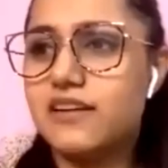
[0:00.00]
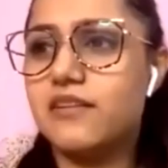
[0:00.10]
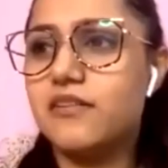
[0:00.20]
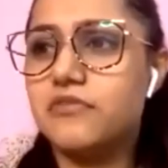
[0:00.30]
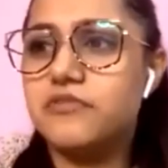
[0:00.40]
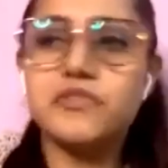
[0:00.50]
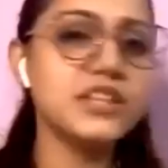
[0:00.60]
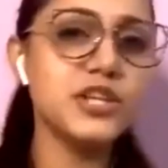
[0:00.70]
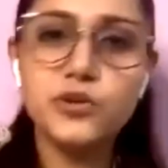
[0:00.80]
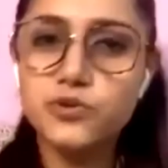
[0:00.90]
like uh,
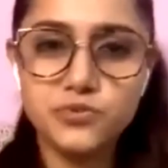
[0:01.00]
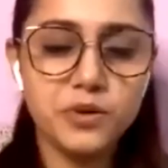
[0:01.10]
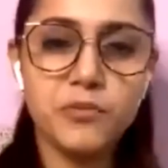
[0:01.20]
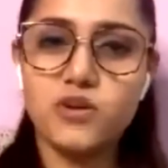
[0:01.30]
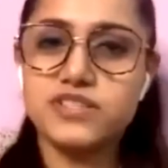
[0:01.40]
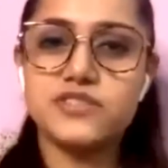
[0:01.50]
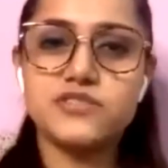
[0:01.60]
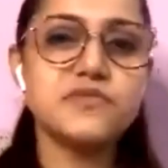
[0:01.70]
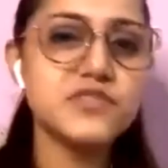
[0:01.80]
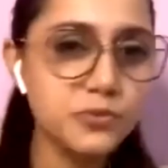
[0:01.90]
with the usual
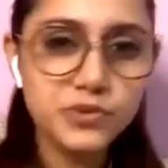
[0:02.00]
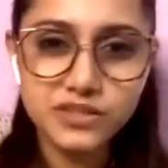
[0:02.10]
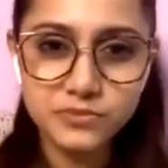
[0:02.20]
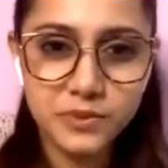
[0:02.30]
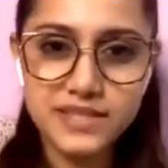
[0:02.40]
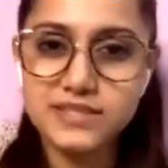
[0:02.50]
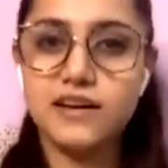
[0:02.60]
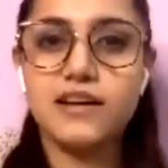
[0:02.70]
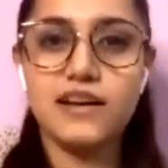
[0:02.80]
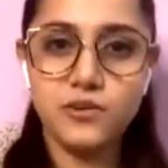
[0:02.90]
process of student
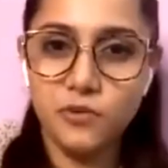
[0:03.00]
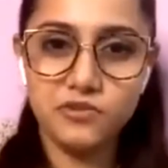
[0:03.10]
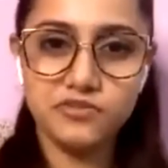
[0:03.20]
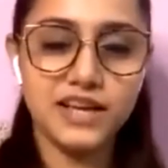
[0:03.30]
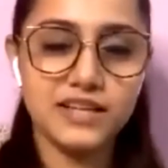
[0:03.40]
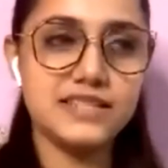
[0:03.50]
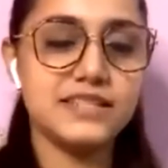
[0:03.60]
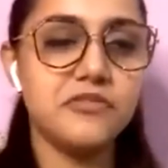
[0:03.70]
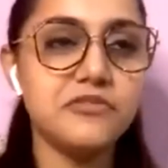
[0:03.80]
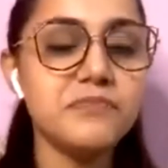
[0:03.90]
visa and all of that
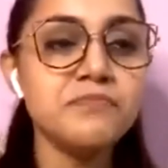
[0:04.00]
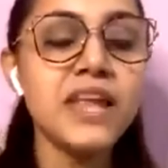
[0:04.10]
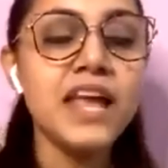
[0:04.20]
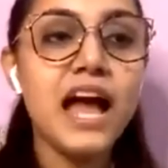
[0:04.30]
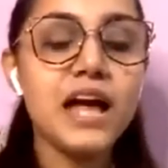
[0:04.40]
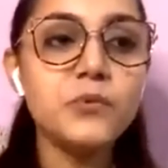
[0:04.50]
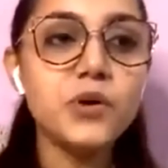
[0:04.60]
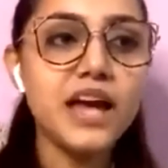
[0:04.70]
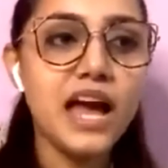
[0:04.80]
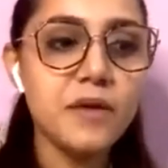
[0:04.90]
stuff
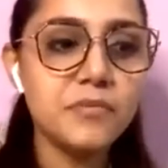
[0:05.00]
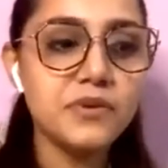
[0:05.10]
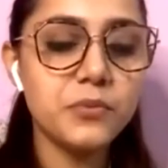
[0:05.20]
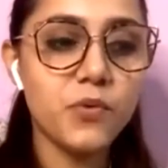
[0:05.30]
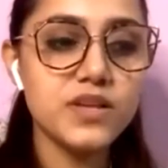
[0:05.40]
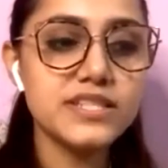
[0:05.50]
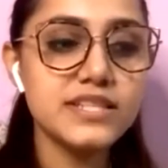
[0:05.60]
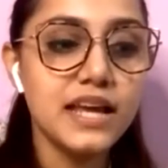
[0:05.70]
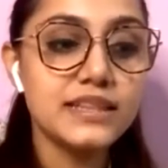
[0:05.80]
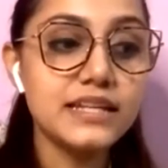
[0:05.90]
and what happened
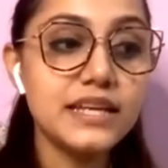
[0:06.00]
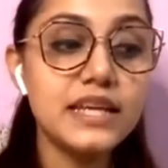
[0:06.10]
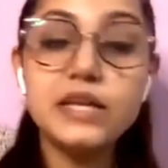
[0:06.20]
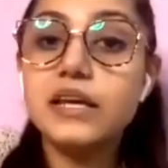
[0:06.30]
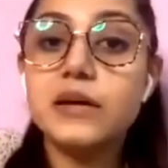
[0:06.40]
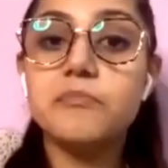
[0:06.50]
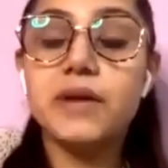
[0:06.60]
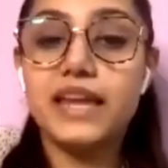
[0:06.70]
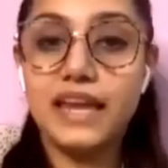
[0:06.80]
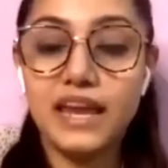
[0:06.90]
was that he
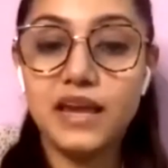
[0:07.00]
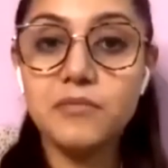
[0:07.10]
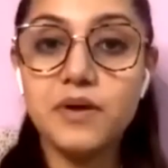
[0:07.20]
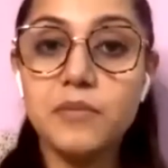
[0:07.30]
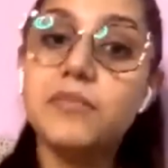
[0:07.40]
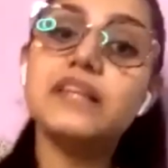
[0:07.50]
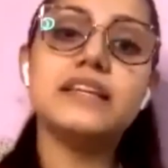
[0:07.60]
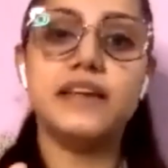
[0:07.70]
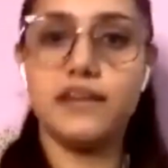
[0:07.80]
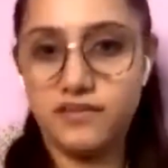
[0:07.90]
became
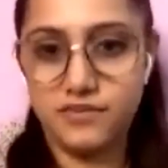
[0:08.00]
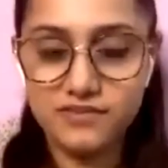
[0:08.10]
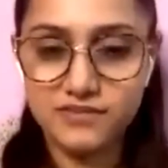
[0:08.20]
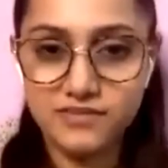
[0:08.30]
millionaire